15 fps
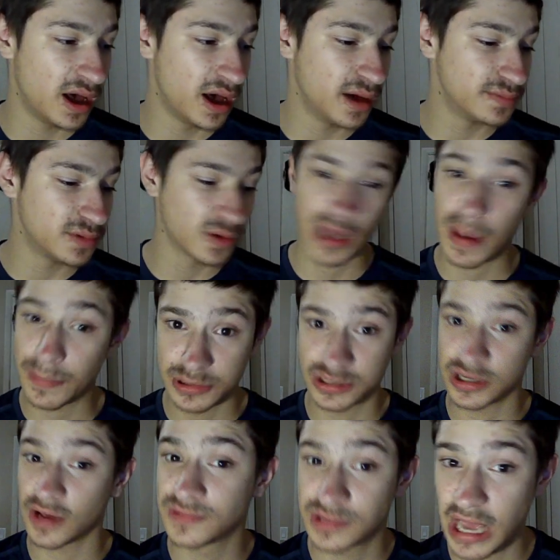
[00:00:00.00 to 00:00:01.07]
you kept
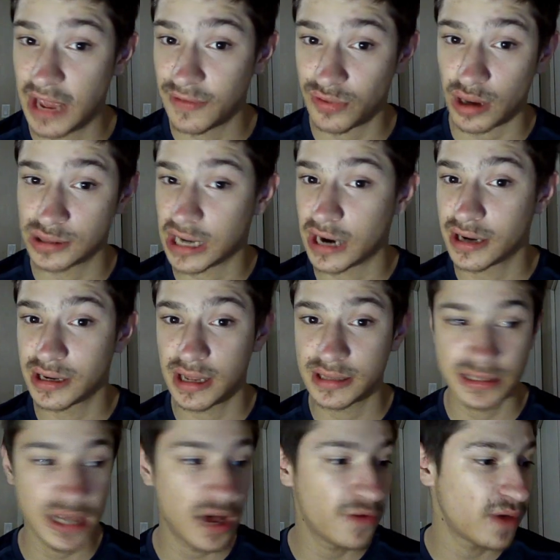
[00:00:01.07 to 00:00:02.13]
yourself safe the entire day
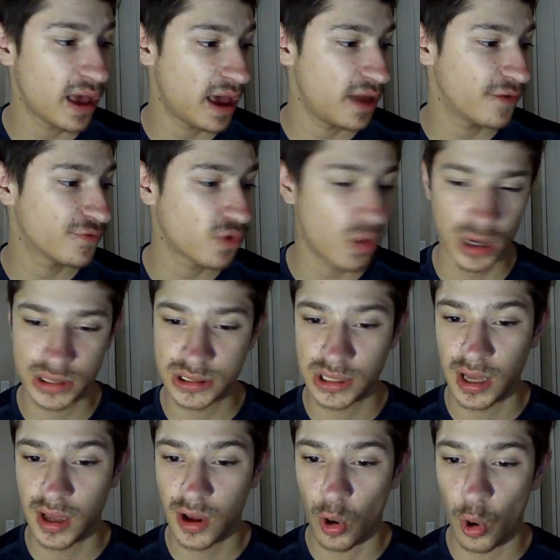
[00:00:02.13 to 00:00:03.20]
itself, and of course,
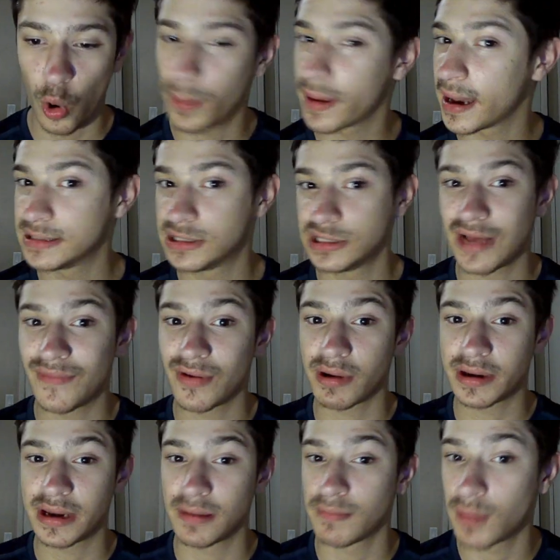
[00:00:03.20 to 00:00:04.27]
hope you guys just have a great day
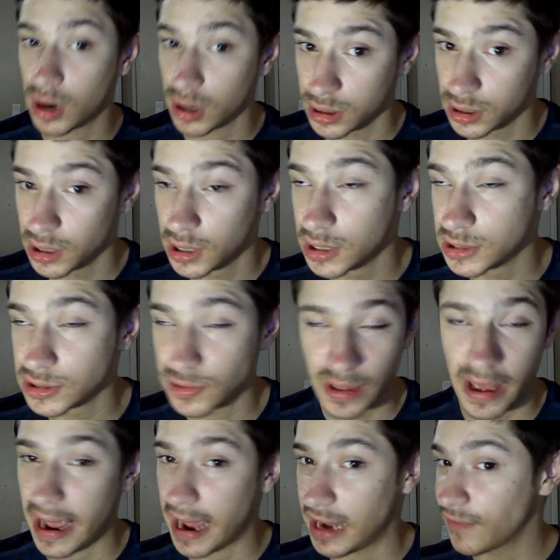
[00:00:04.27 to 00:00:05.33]
tomorrow. So without
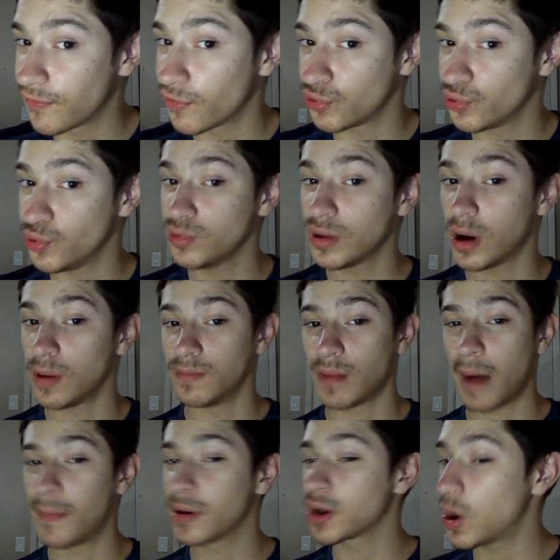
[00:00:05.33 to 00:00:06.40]
any further ado, though, I'm
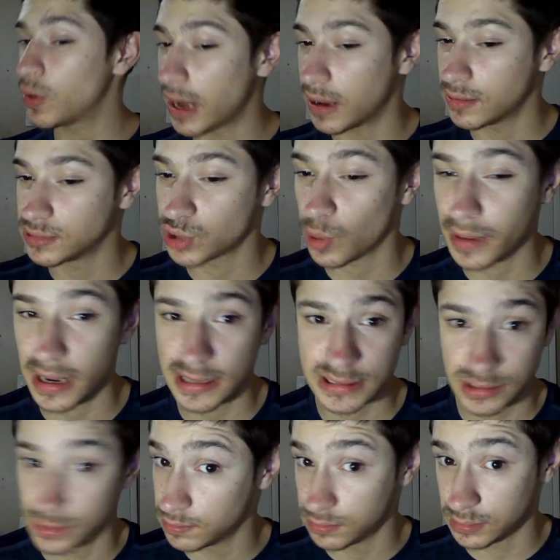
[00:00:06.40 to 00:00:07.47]
gonna go now. So hope you guys,
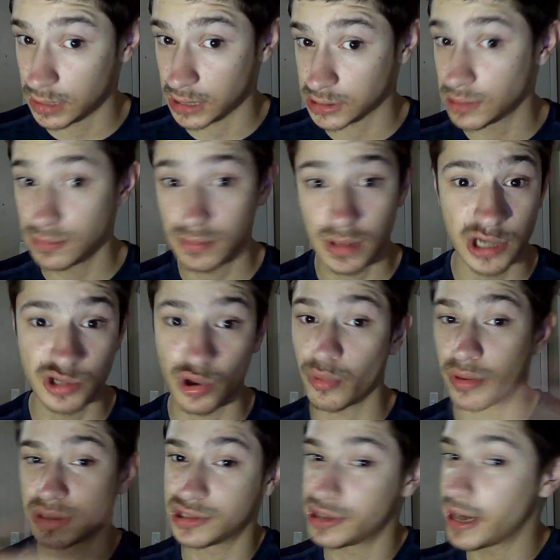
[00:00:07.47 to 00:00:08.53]
like I said, enjoy the
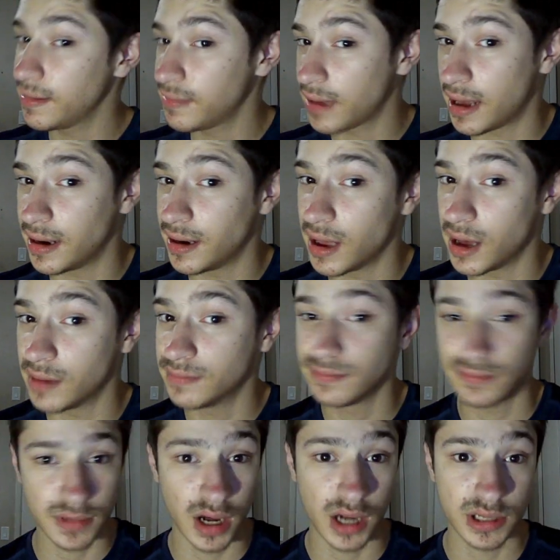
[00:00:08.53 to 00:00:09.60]
rest of your day, and
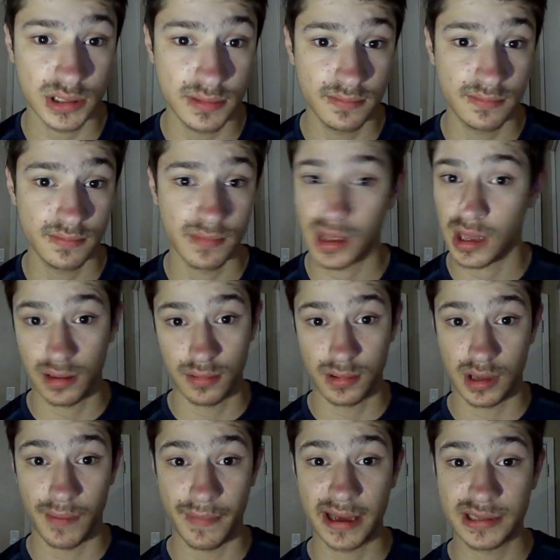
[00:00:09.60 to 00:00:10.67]
honestly,
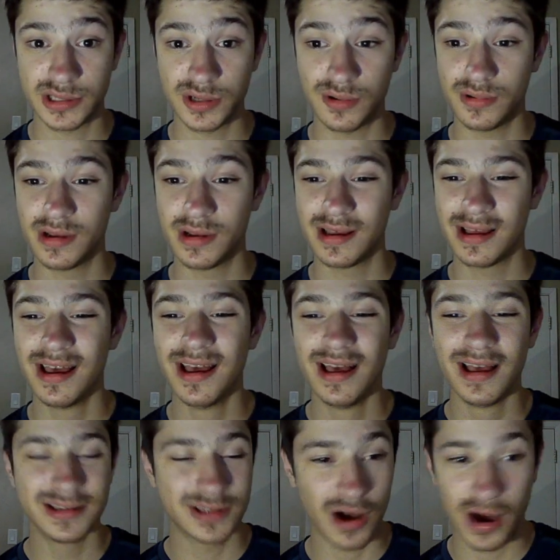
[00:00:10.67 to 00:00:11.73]
come back soon.
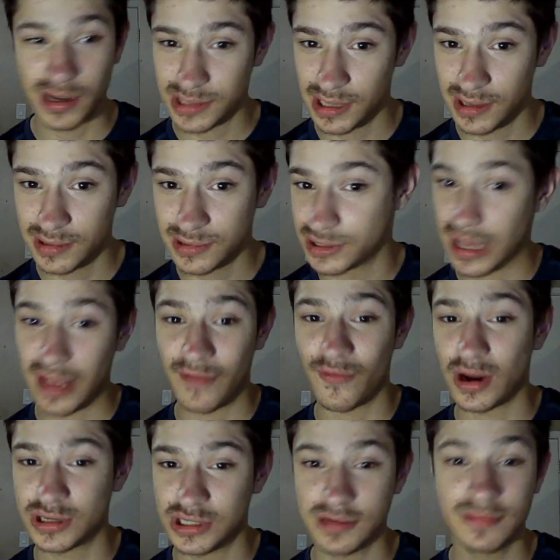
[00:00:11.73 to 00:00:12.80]
So honestly, just thank you for
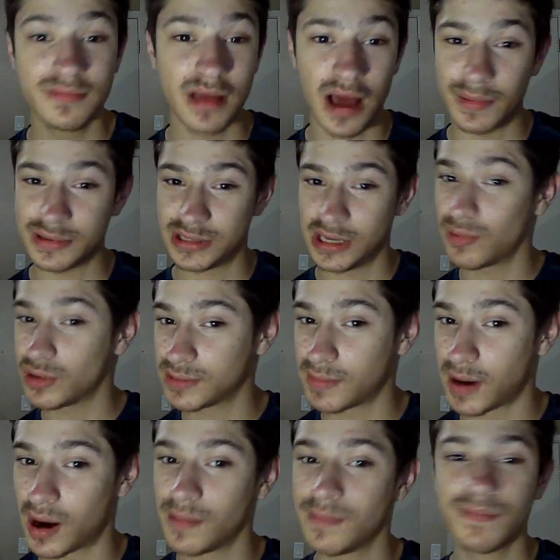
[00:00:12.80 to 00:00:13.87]
watching. I will see you boys
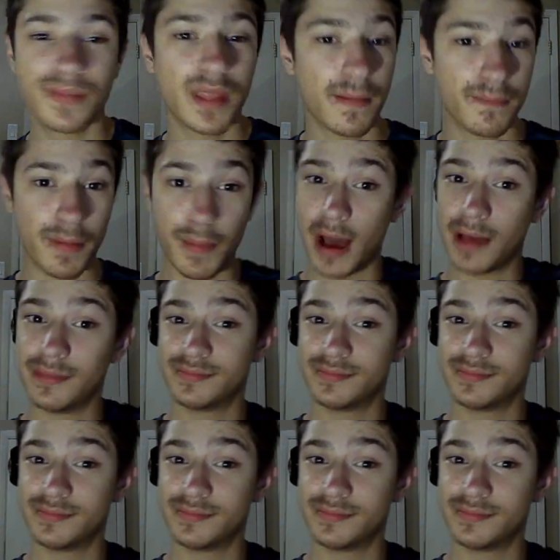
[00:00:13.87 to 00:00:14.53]
tomorrow. Bye-bye.